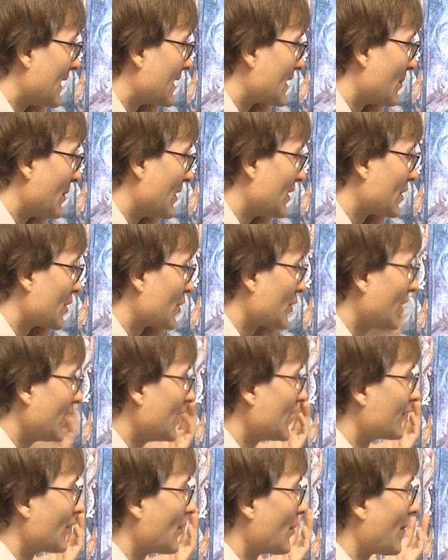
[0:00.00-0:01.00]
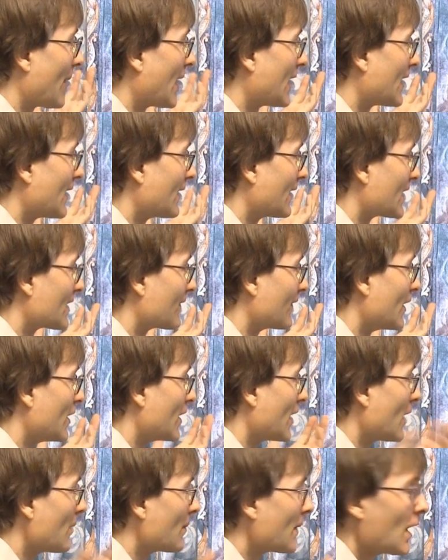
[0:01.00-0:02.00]
It's a bit strange for me making this
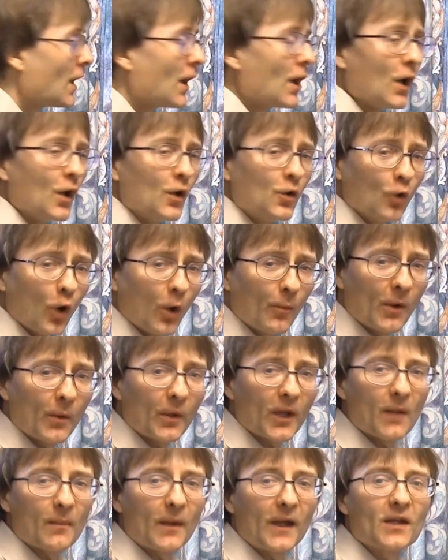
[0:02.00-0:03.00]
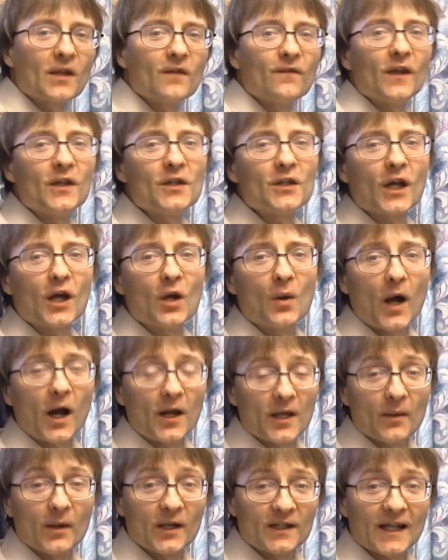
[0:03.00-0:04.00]
video. Normally when I make a video I
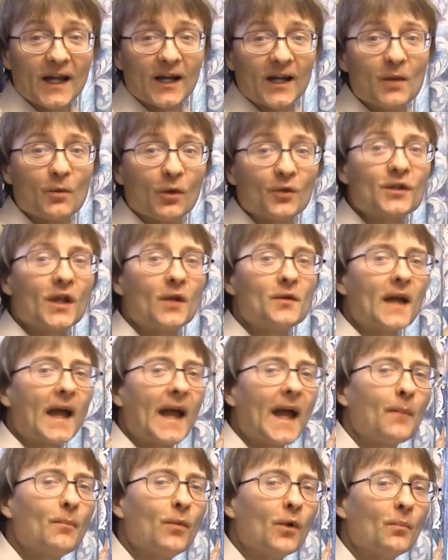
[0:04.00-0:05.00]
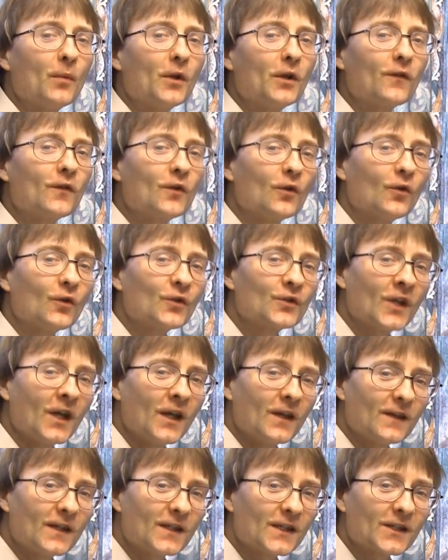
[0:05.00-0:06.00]
know exactly what's going to happen, but of course
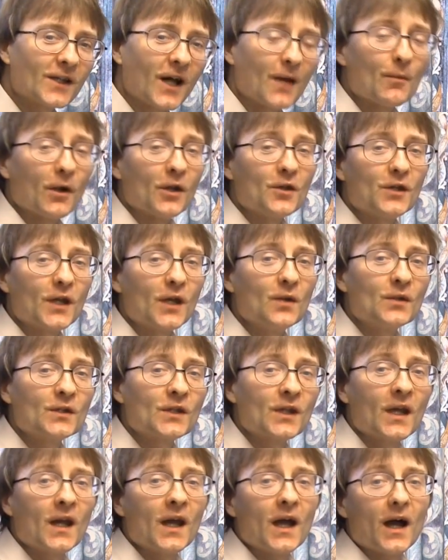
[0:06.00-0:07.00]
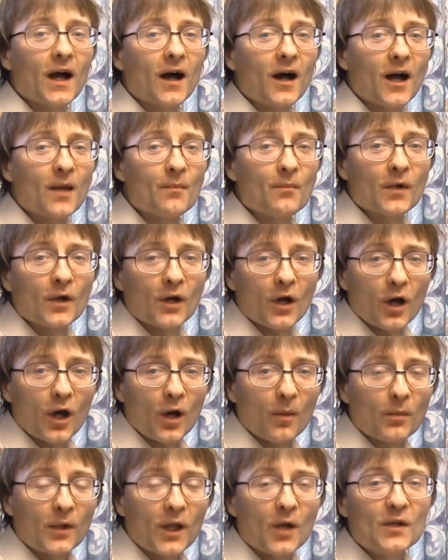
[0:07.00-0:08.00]
this time I don't. I'm
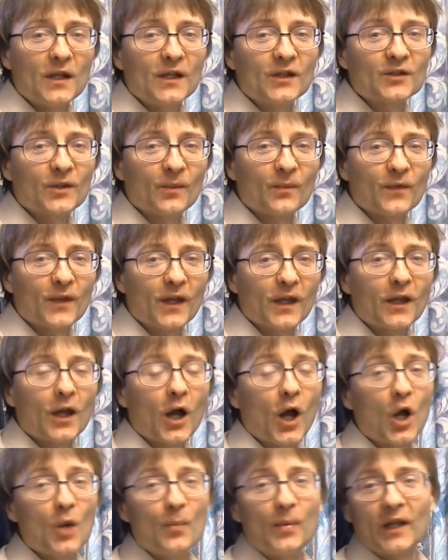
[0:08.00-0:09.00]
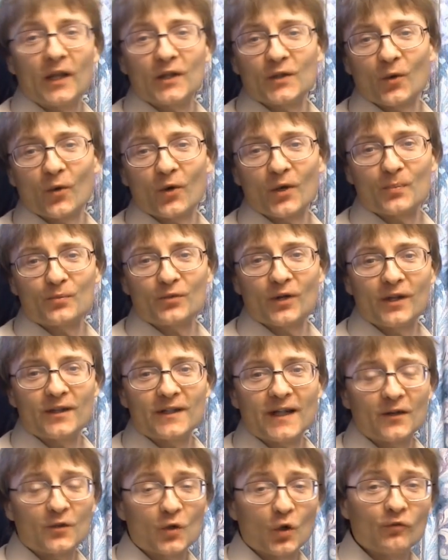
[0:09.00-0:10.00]
uploading something hoping it's all going to
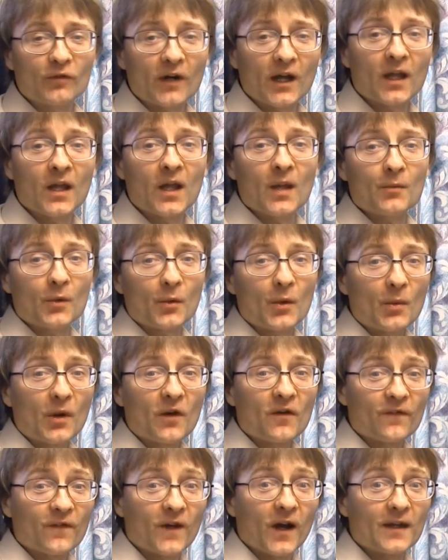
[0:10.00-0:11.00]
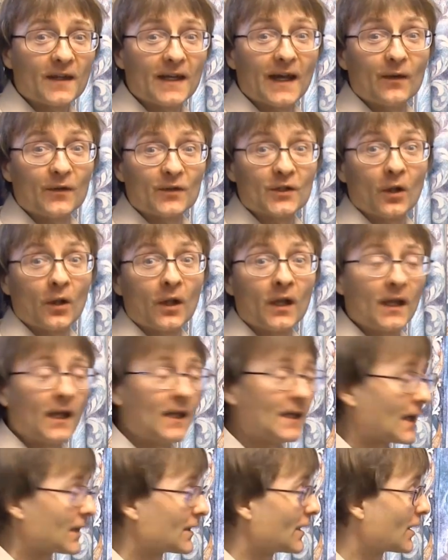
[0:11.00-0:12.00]
print out all right, but we won't find out until
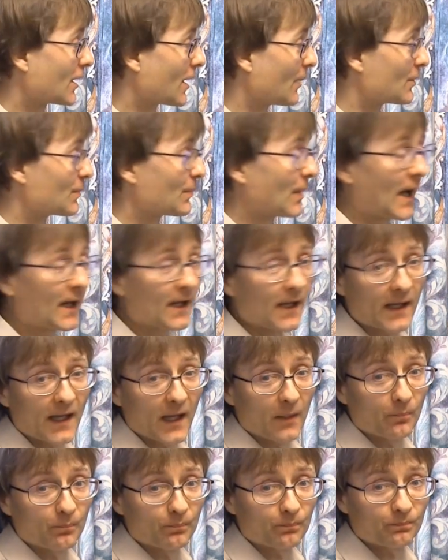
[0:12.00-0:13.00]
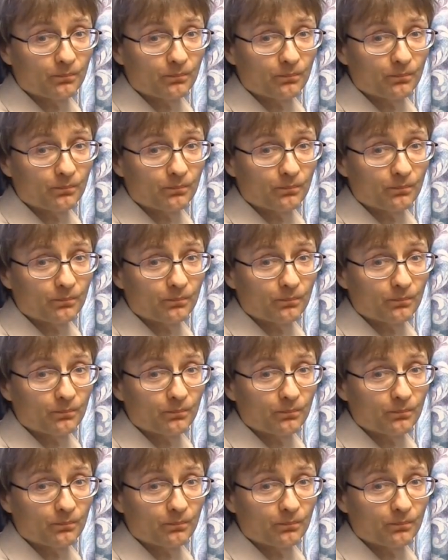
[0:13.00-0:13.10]
it actually comes back again.